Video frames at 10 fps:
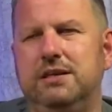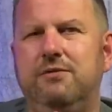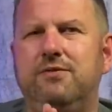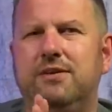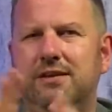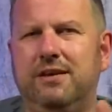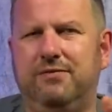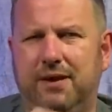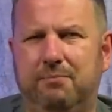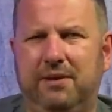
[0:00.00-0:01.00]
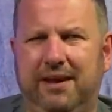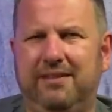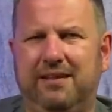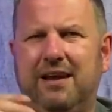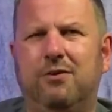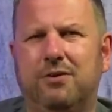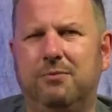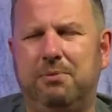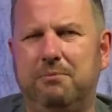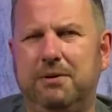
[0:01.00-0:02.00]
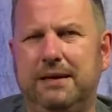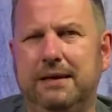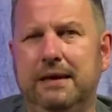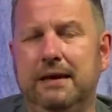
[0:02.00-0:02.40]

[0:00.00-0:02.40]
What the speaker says: even if they're playing that out in public.